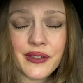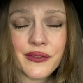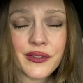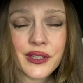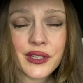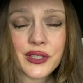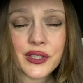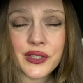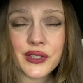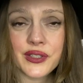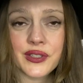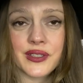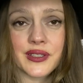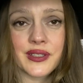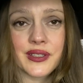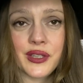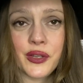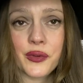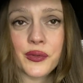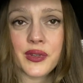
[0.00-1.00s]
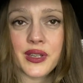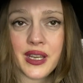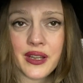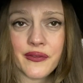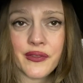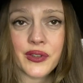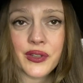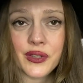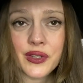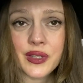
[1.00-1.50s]
if it does, you're
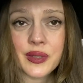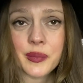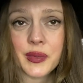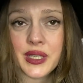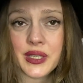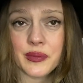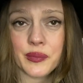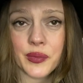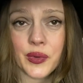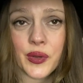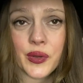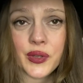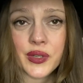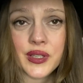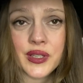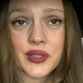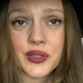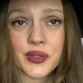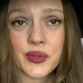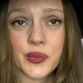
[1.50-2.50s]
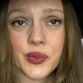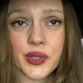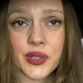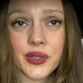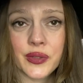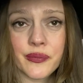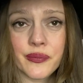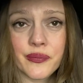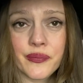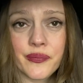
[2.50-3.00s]
never going to be as broken as you were.